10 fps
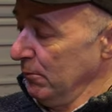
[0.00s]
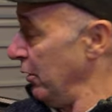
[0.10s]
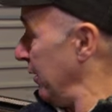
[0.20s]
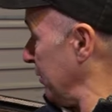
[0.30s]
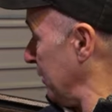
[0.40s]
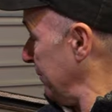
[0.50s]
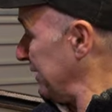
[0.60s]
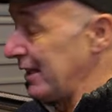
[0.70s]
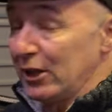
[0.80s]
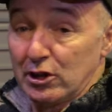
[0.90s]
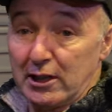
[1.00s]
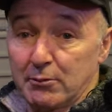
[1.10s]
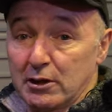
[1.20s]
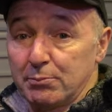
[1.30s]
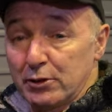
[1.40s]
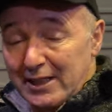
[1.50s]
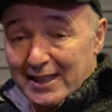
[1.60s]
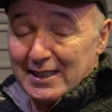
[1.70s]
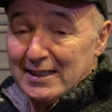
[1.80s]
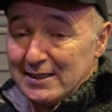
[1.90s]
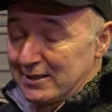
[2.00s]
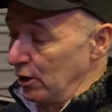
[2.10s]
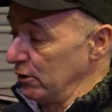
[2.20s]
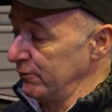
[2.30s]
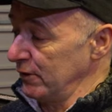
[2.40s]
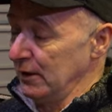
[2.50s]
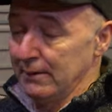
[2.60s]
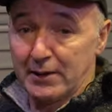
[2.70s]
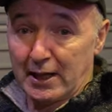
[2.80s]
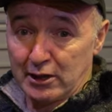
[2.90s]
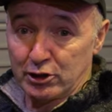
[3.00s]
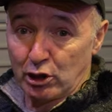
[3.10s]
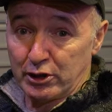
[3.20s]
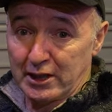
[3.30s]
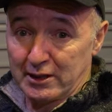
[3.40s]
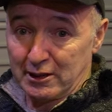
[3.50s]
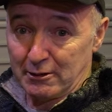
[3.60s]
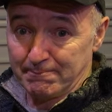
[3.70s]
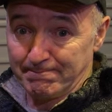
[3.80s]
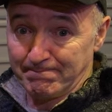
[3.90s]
But I'm going to put that in the stove and I'll show you that now.